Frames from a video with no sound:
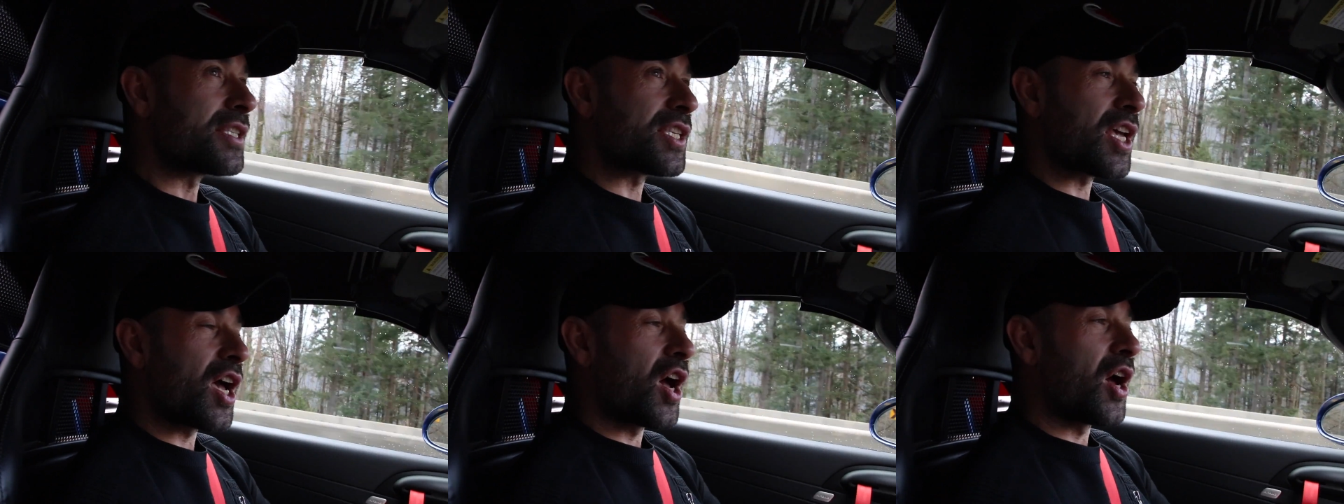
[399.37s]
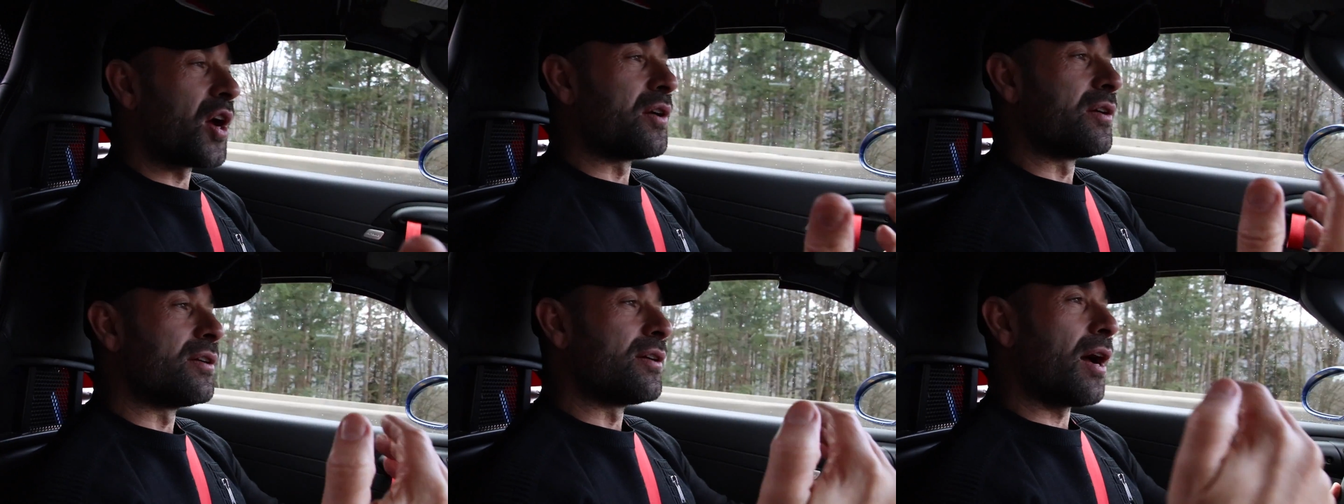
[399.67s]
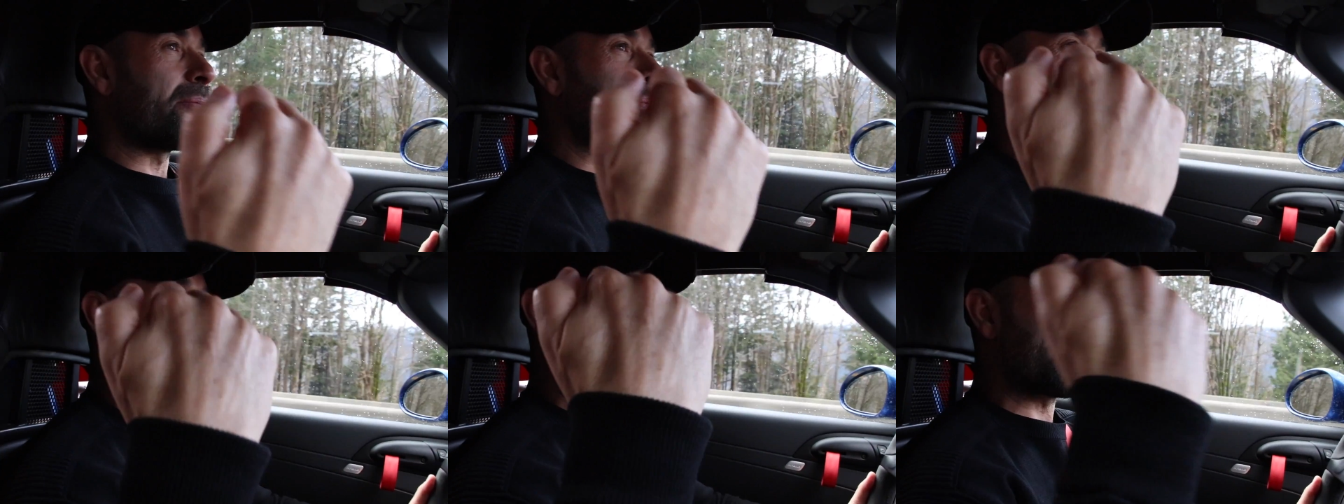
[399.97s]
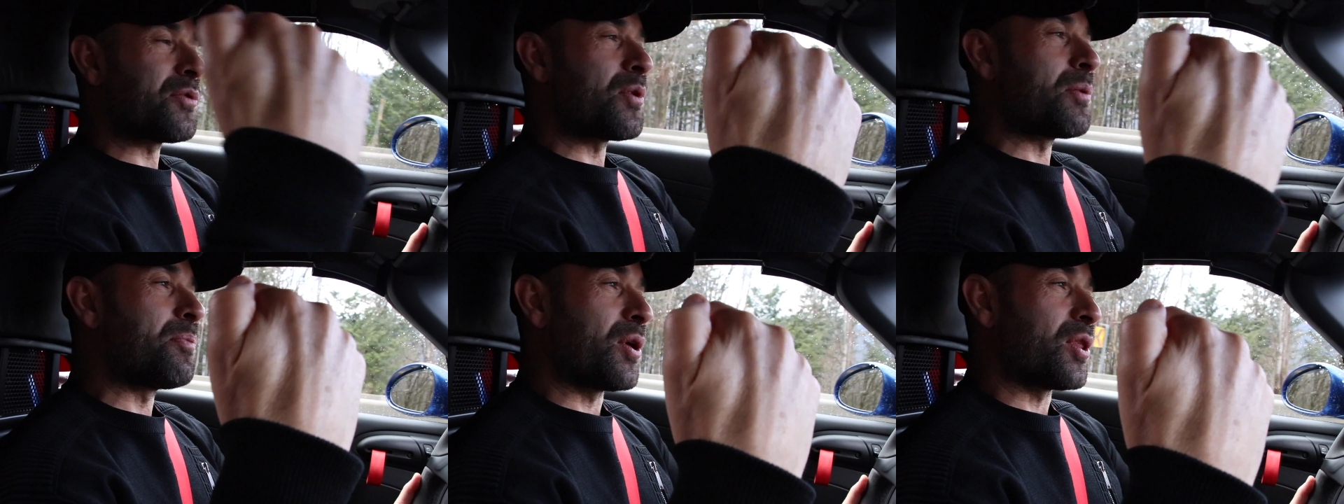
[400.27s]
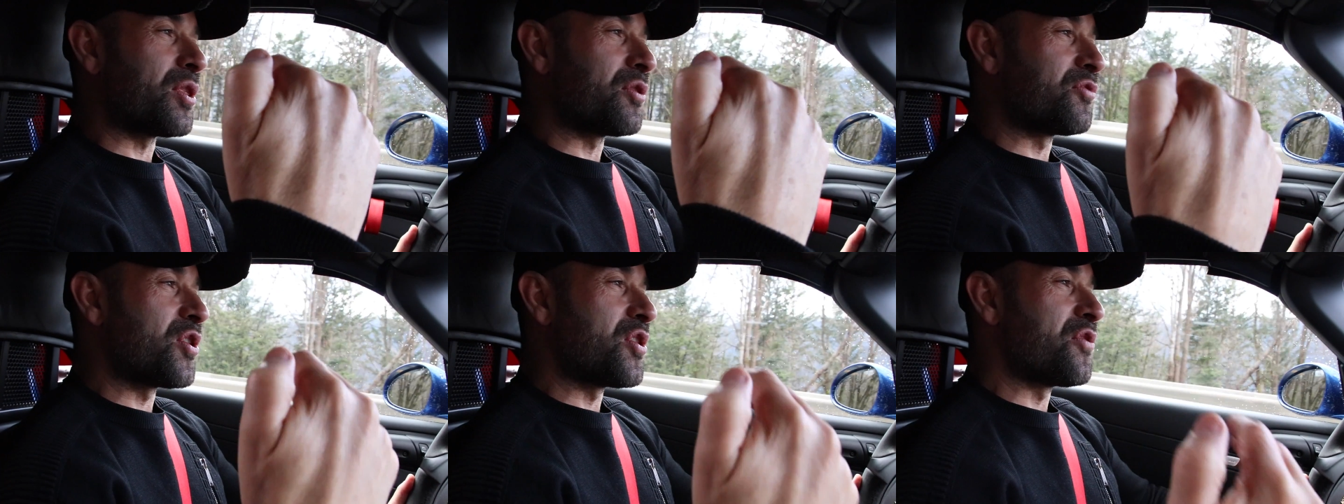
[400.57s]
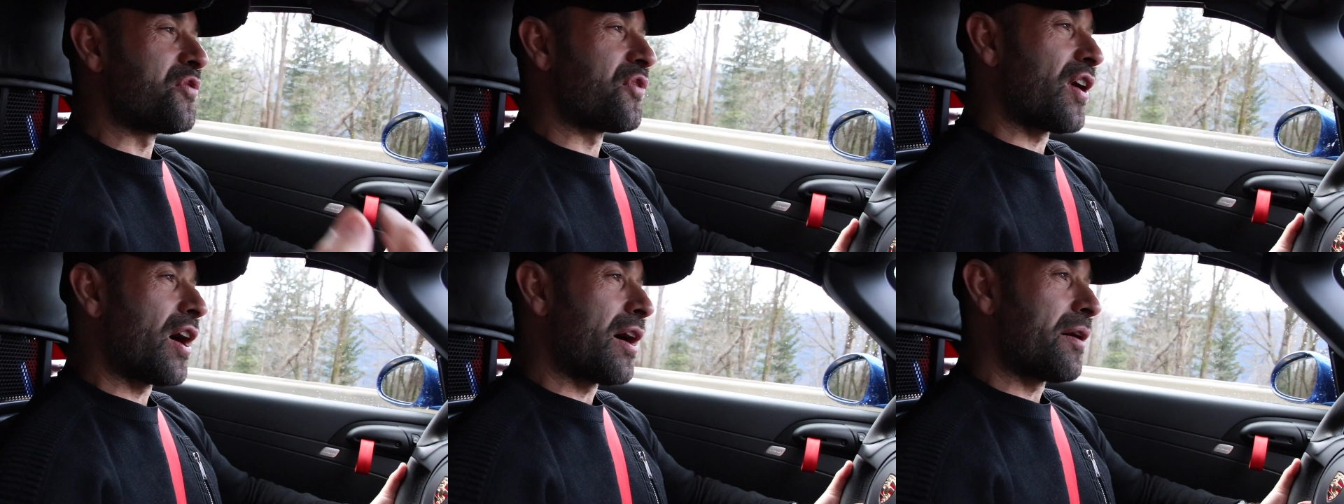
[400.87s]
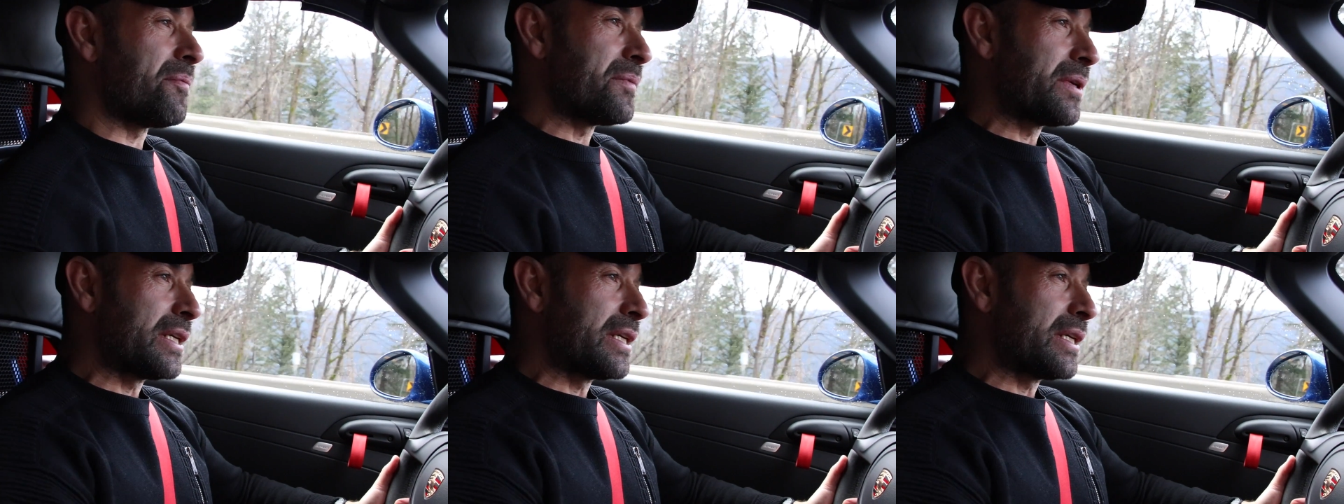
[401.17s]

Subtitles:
So I'm glad we put the roof up.